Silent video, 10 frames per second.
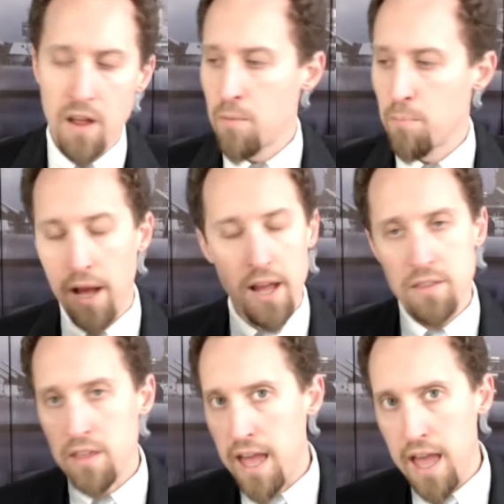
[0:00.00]
by
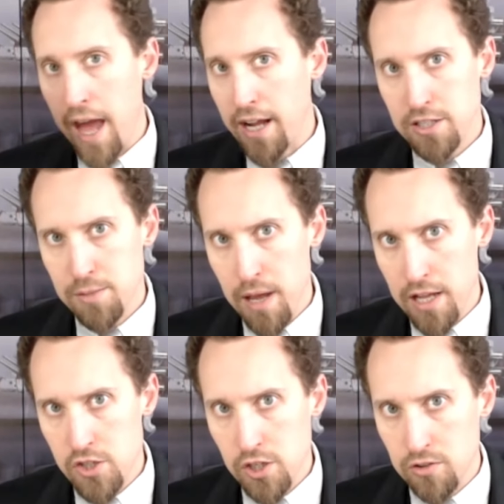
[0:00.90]
X
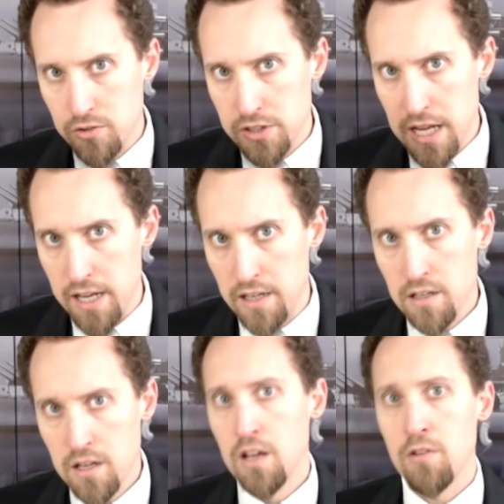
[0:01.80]
magical date,
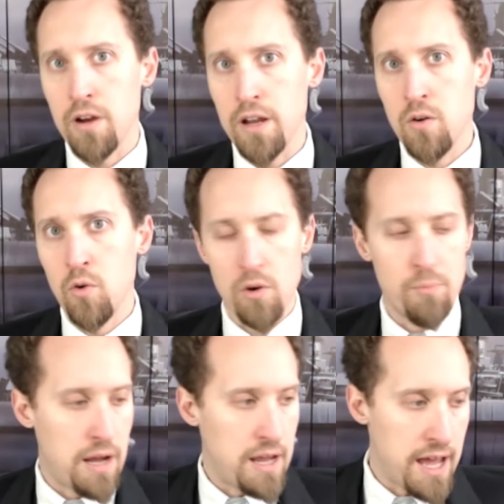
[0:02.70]
right? Or
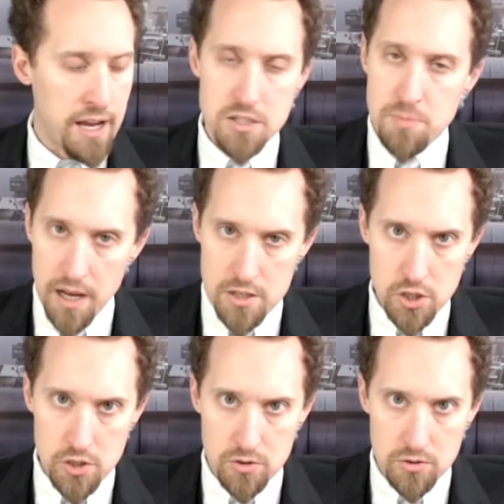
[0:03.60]
by X
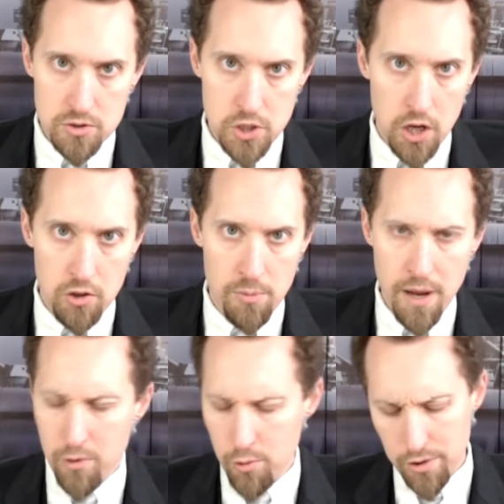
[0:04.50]
magical dollar
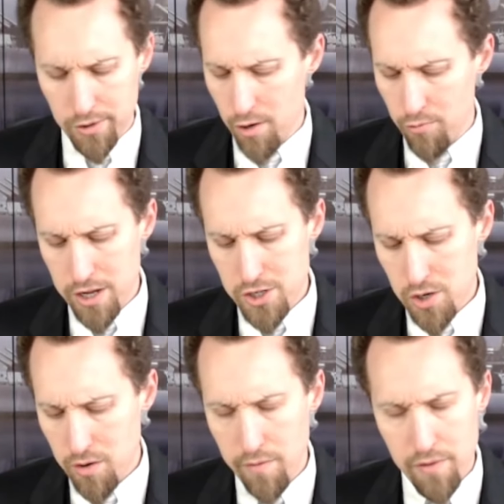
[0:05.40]
amount or you know,
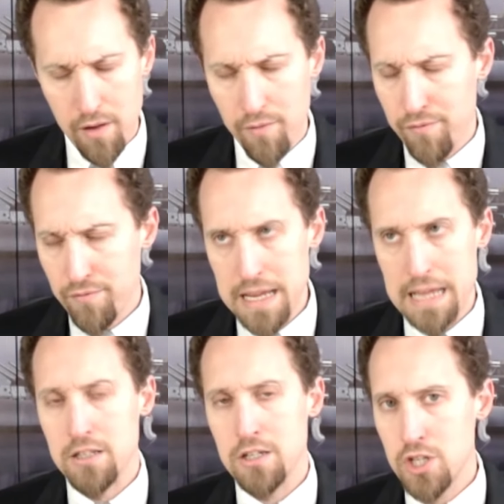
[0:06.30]
ratio of, of
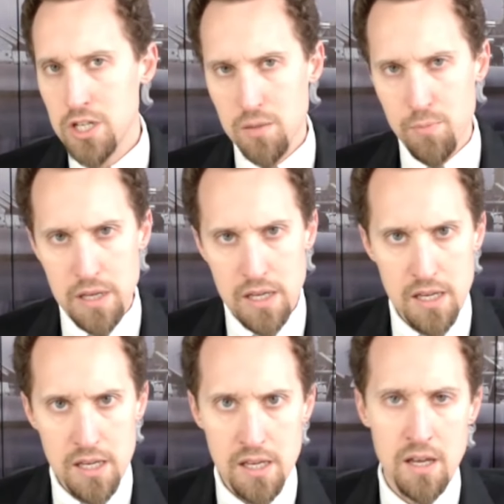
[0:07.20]
debt to
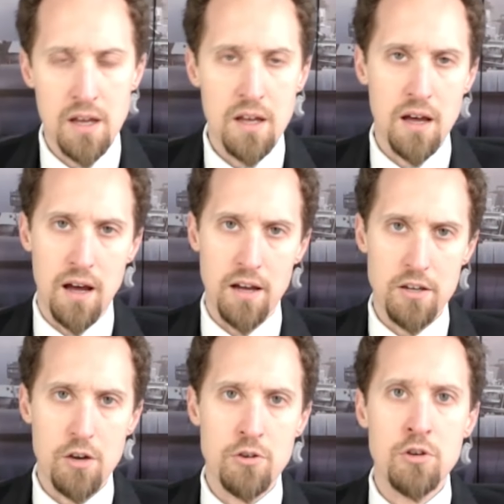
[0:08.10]
GDP. Uh, you
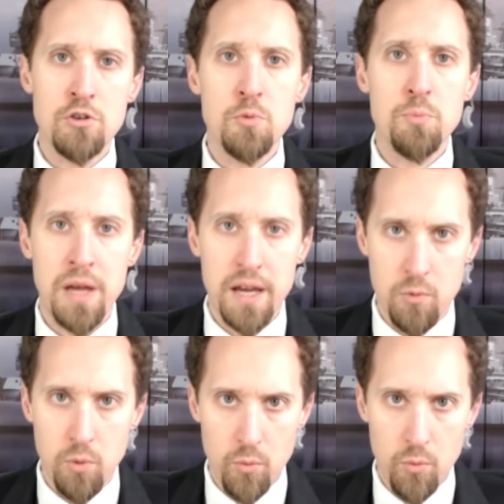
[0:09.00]
know, you, you pick what